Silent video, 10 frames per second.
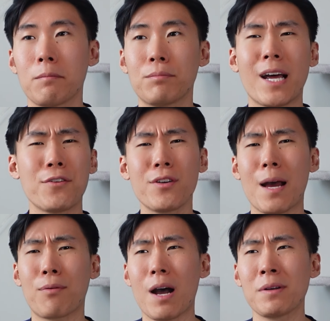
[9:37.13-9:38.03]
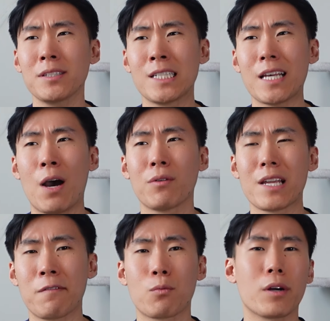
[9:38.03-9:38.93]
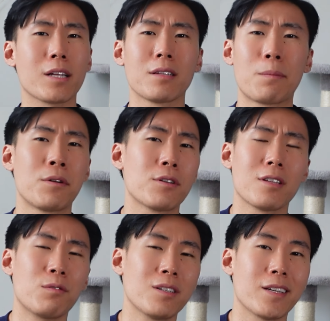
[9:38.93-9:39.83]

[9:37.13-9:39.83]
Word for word: But I knew that probably since I would never work in labor and delivery